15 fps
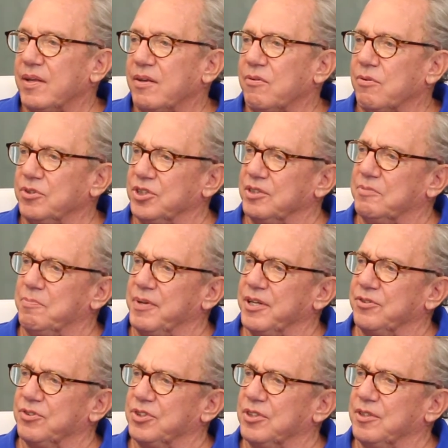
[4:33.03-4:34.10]
would you be
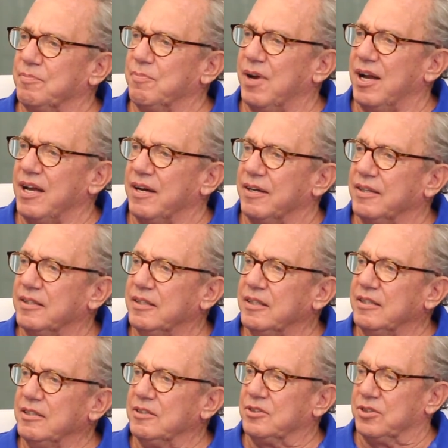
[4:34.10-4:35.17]
interested in buying it?"
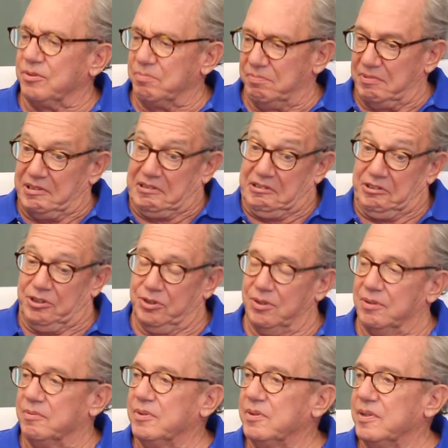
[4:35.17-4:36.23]
So I said, "Sure.